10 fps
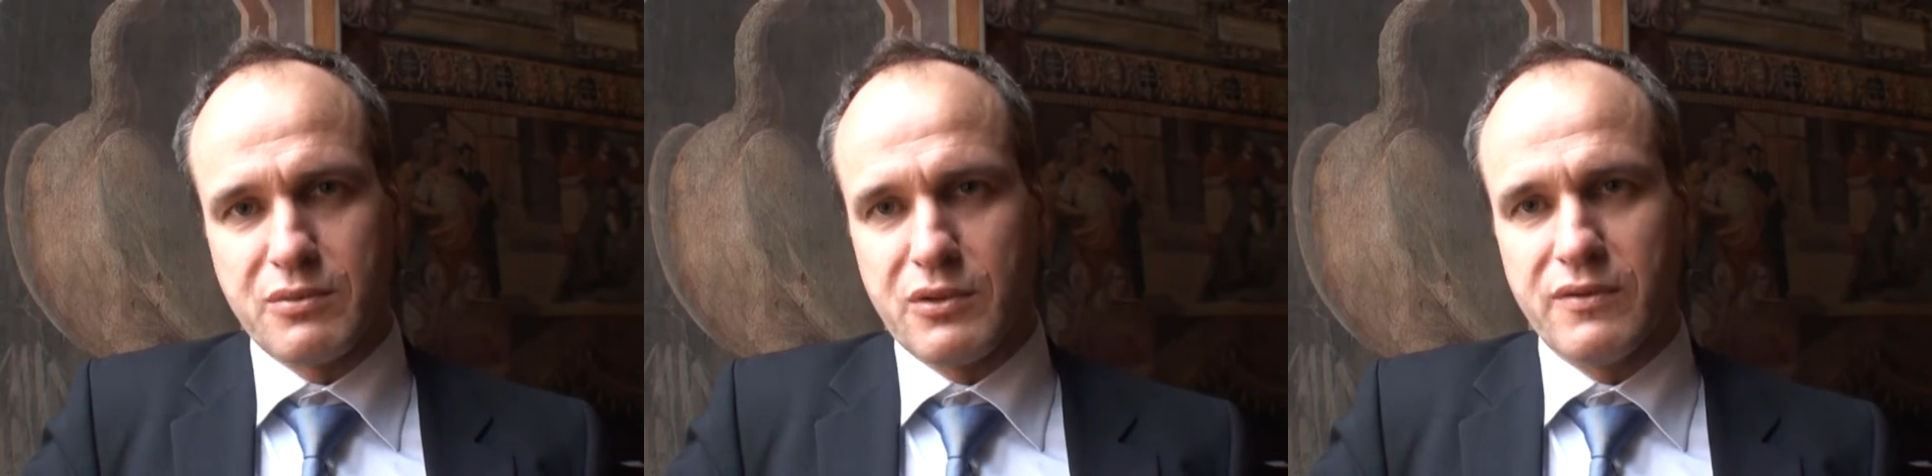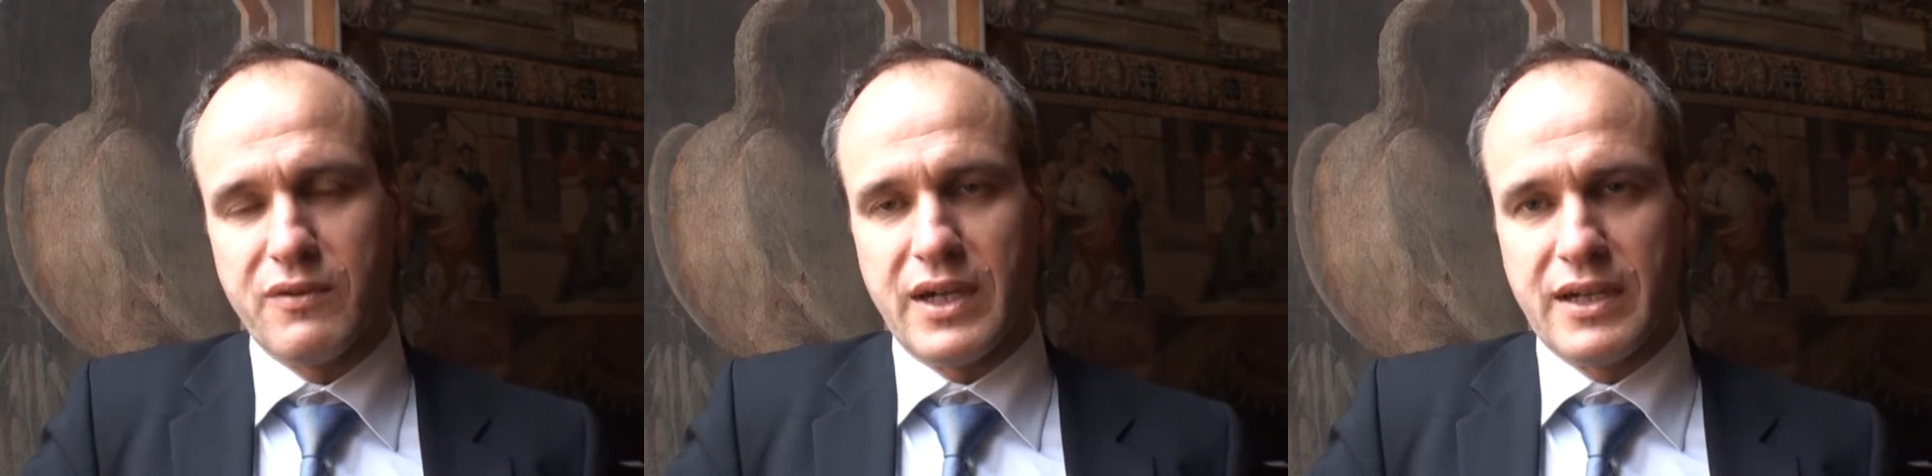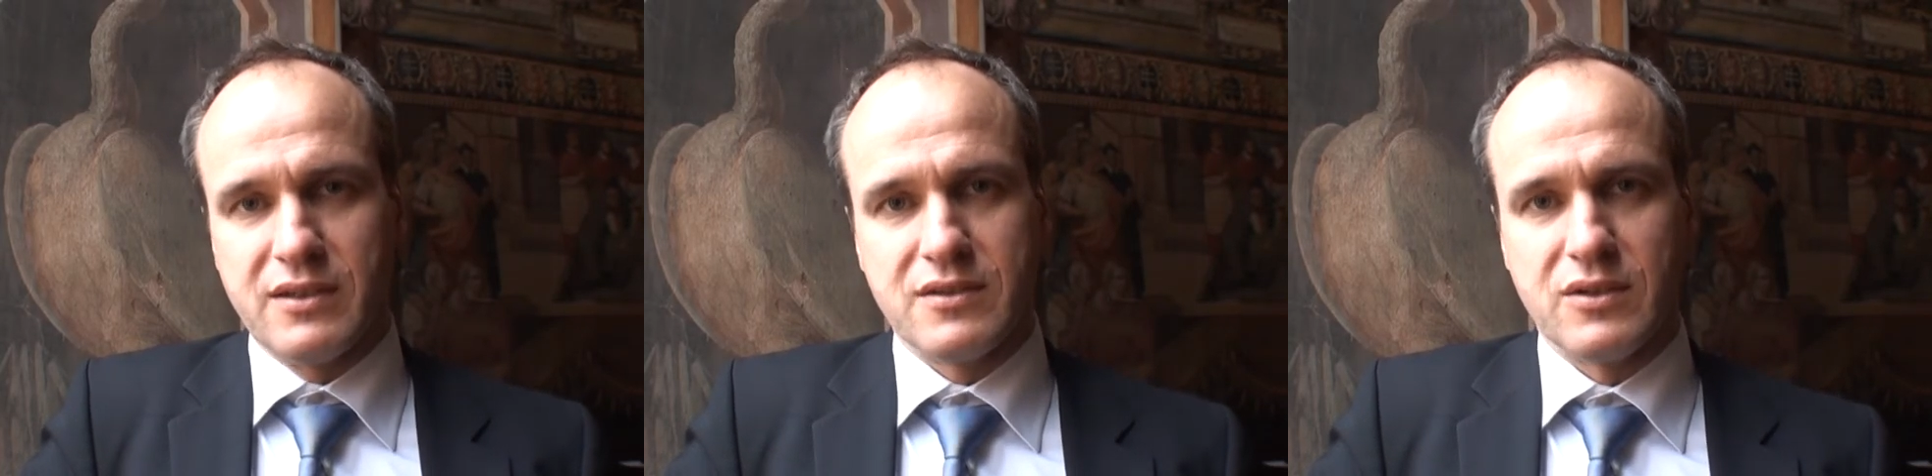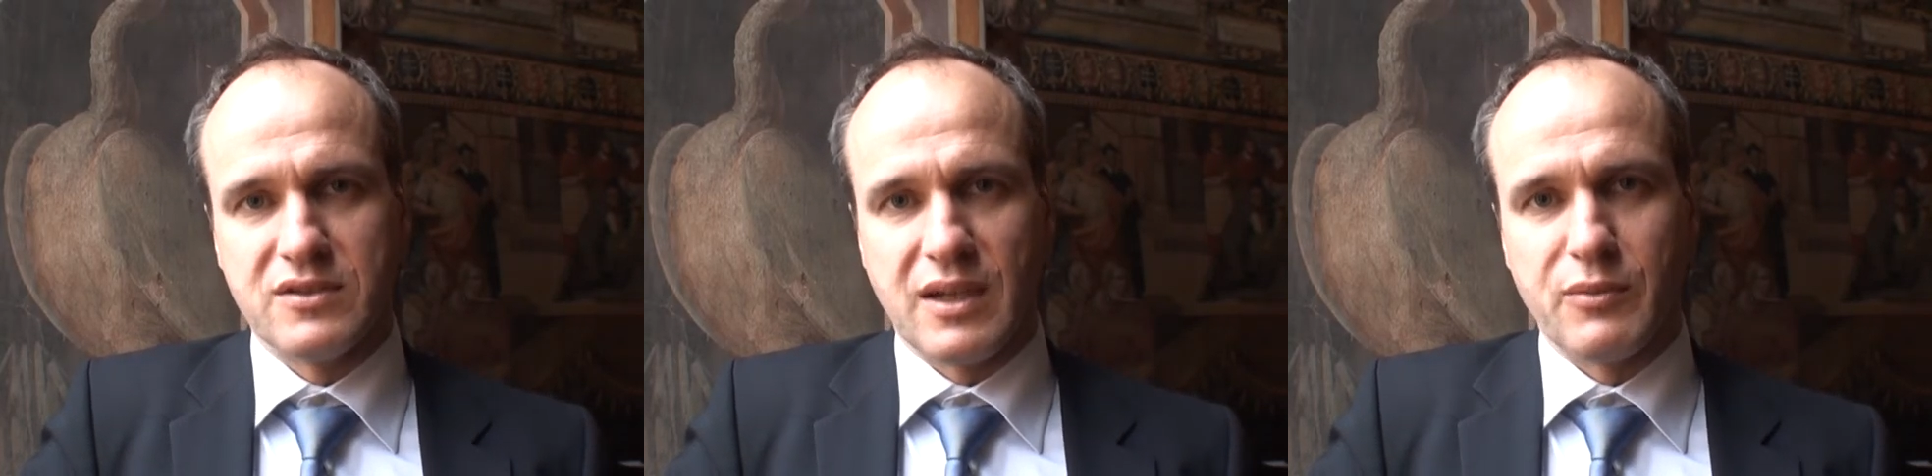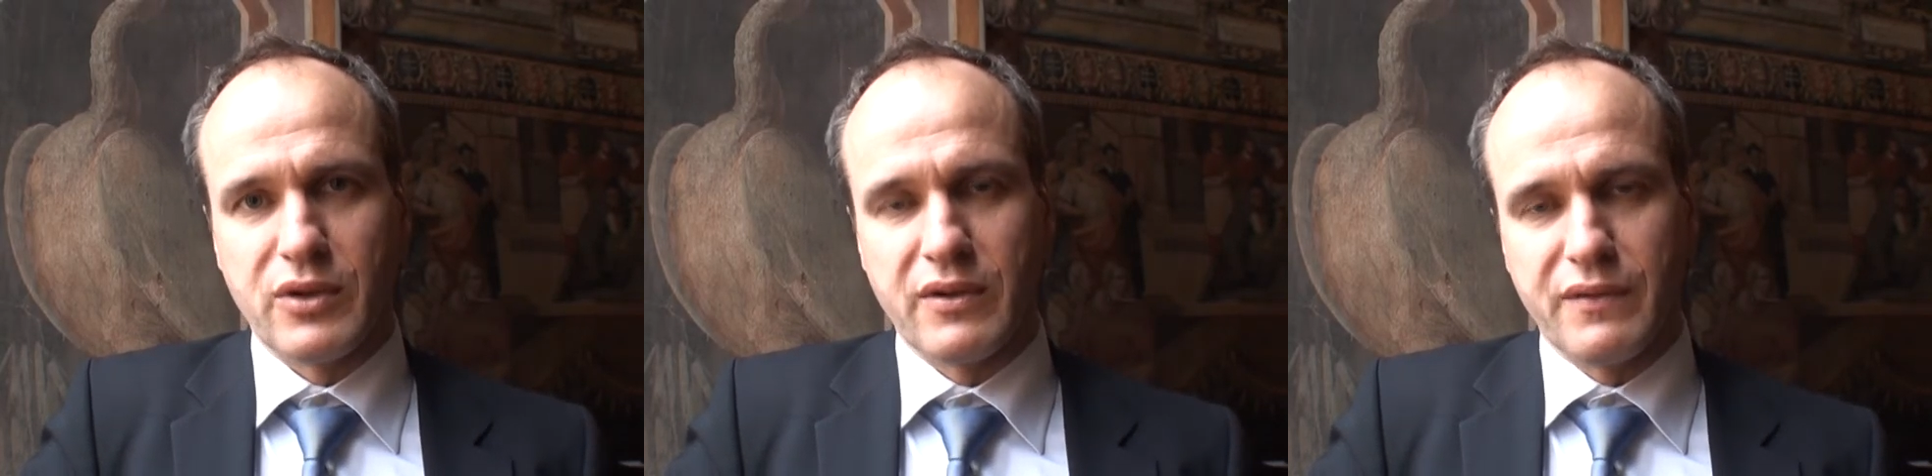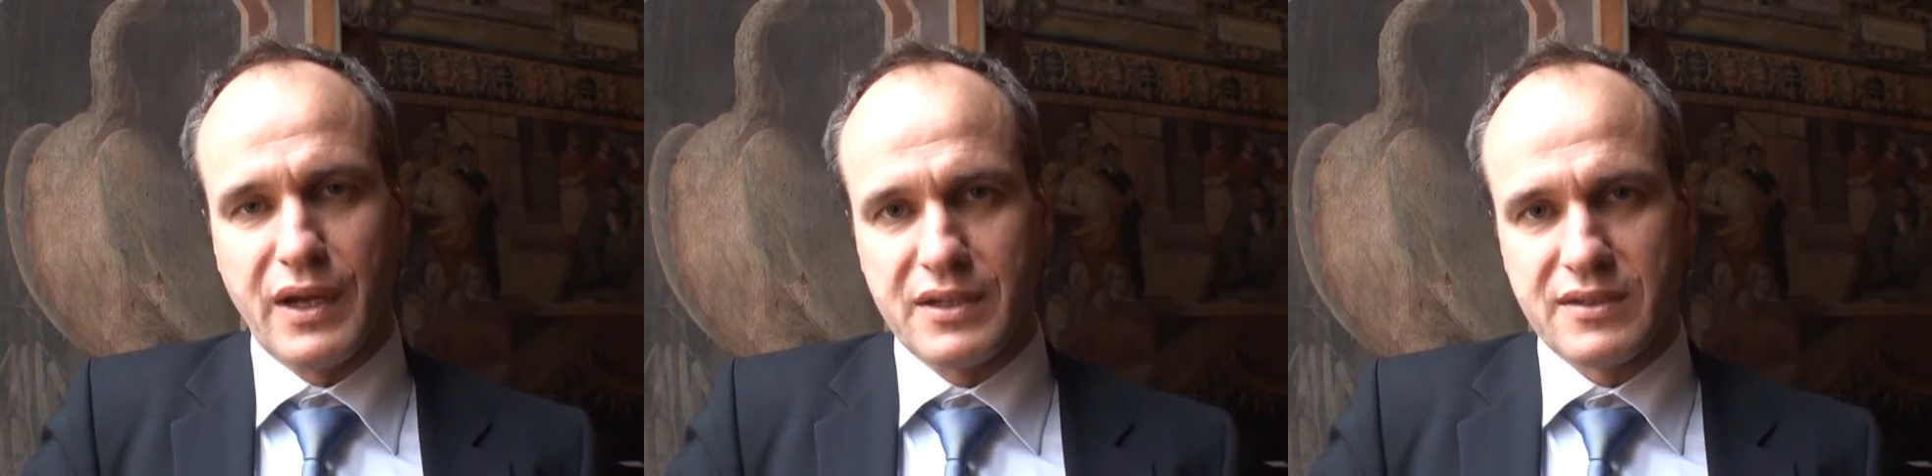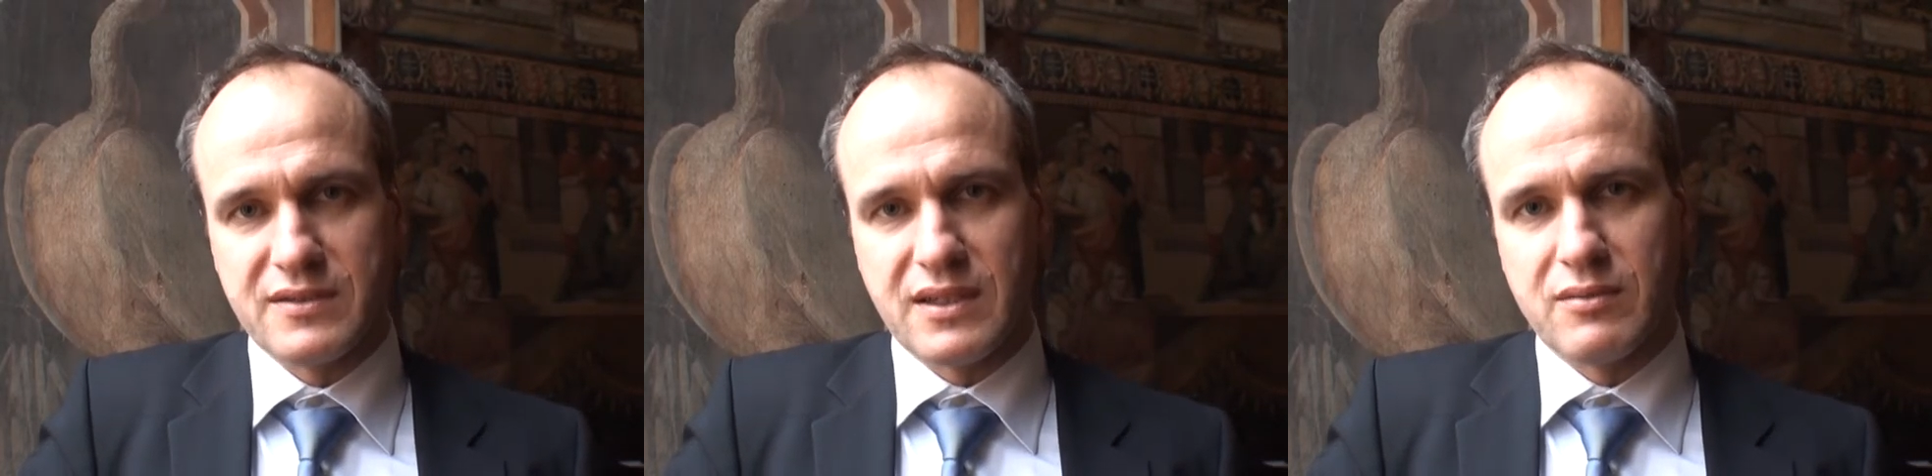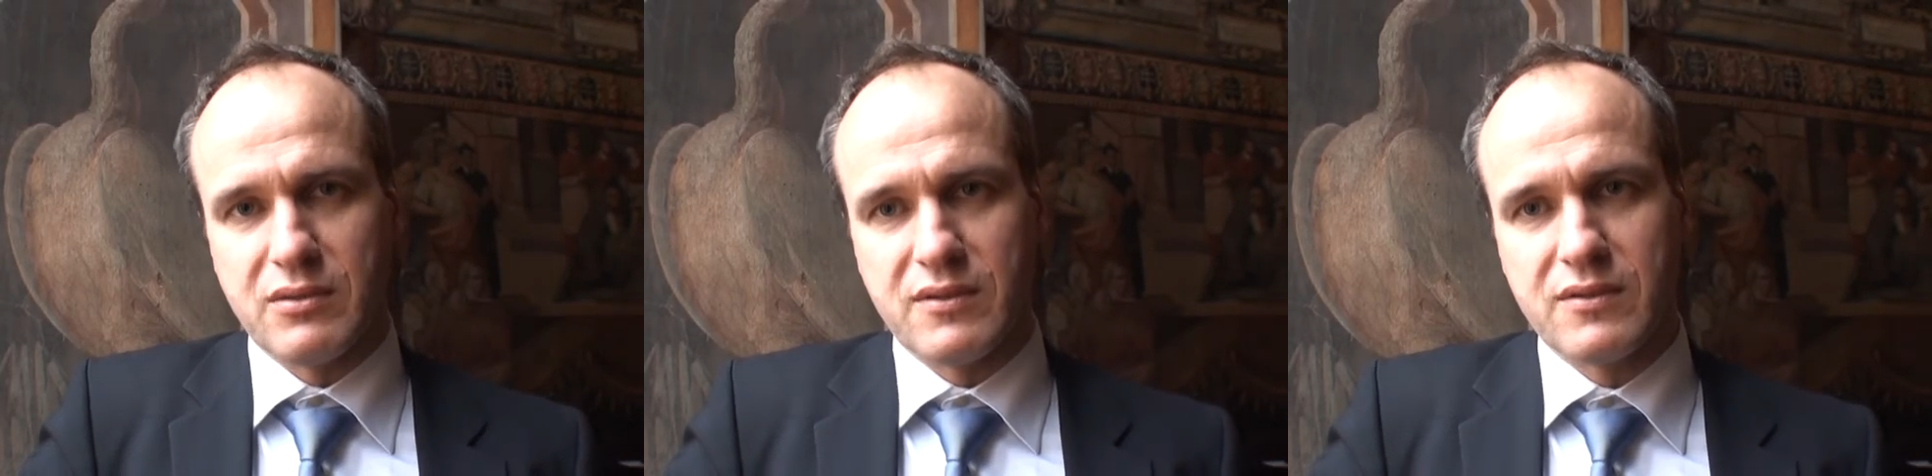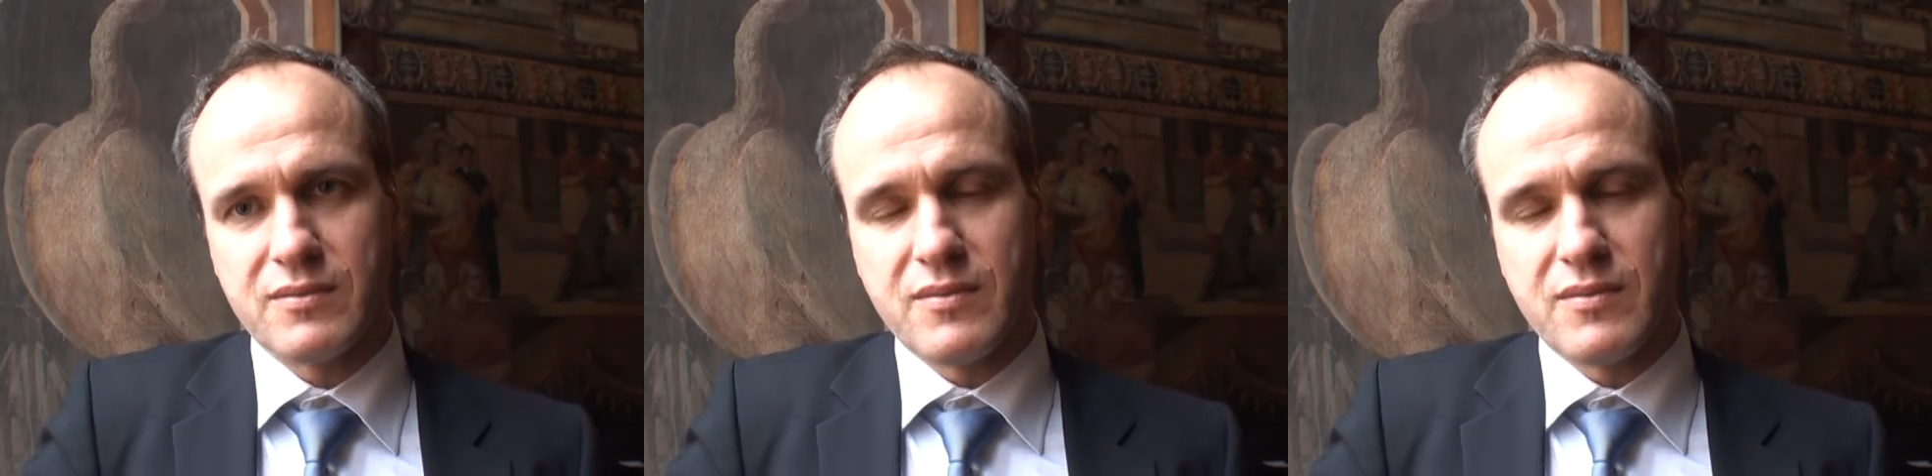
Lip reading: profiles or summary of findings tables.